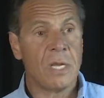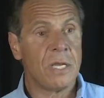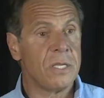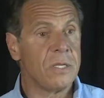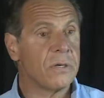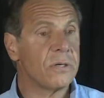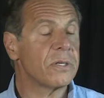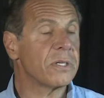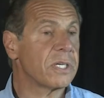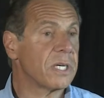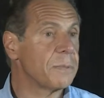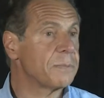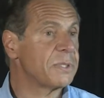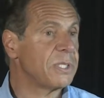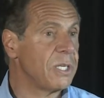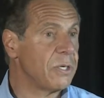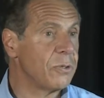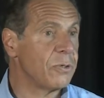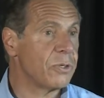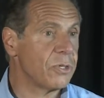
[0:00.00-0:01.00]
You can come
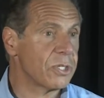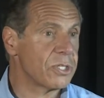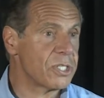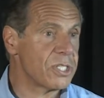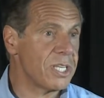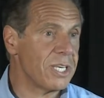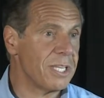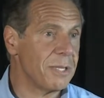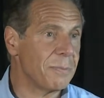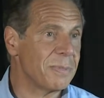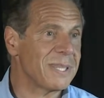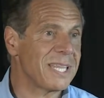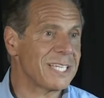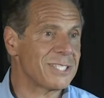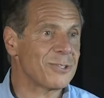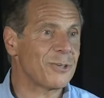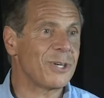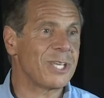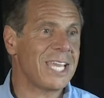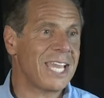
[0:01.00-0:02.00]
see New York City, but
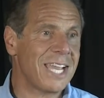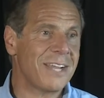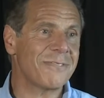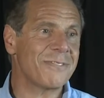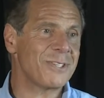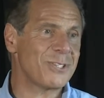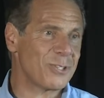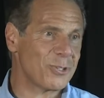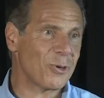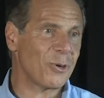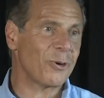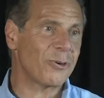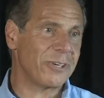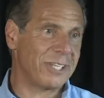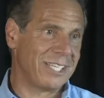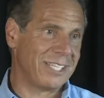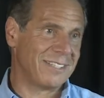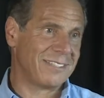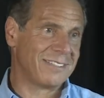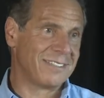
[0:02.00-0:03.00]
that's only half the
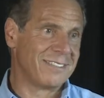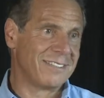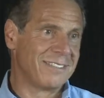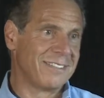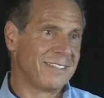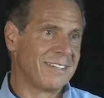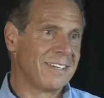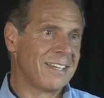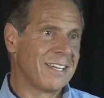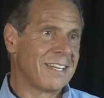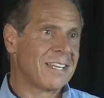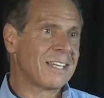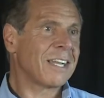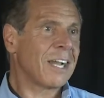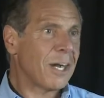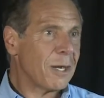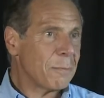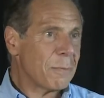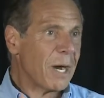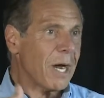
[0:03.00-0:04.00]
story.
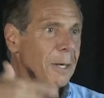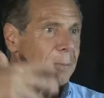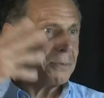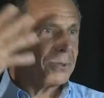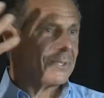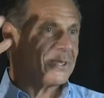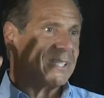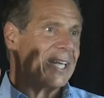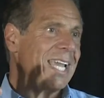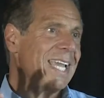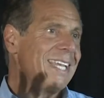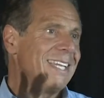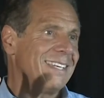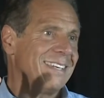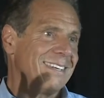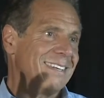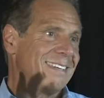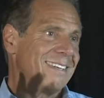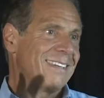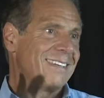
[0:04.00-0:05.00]
Come
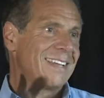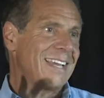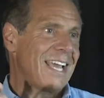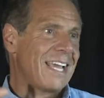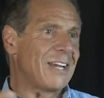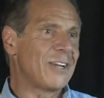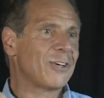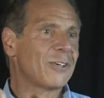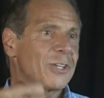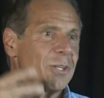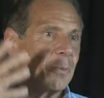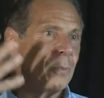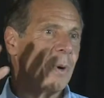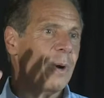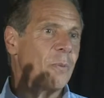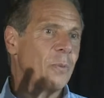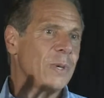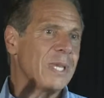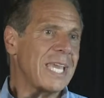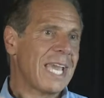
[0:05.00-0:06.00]
upstate and look at
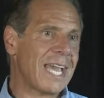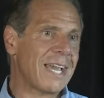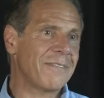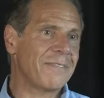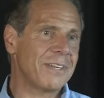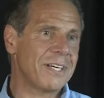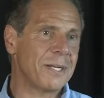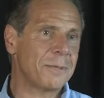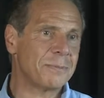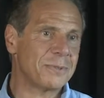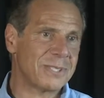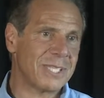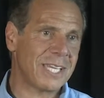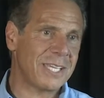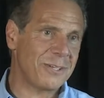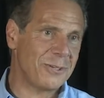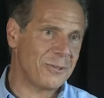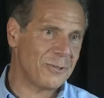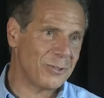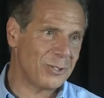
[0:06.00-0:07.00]
what we have in
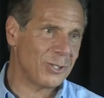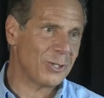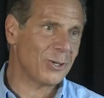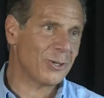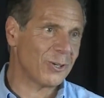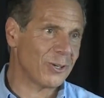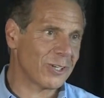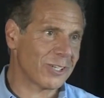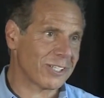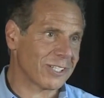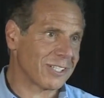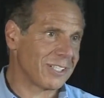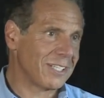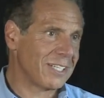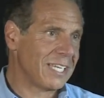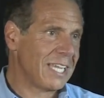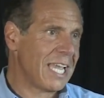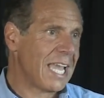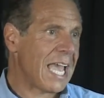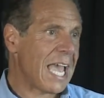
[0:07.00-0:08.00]
upstate New York.
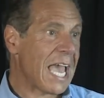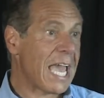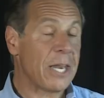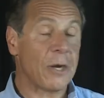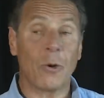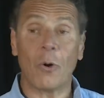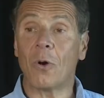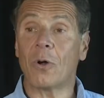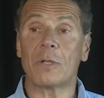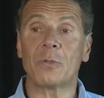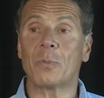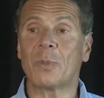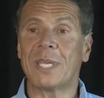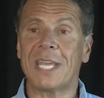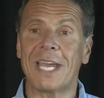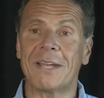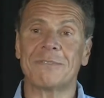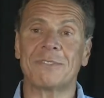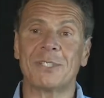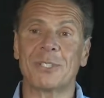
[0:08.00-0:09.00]
And all we
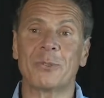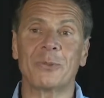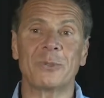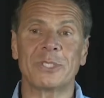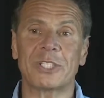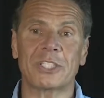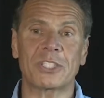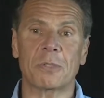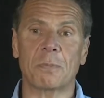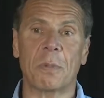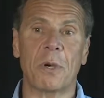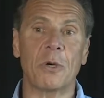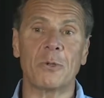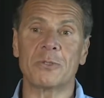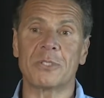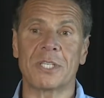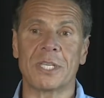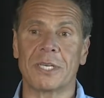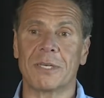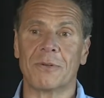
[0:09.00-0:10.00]
have to do is
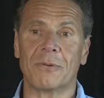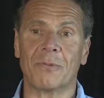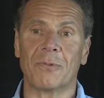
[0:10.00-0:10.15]
expose it.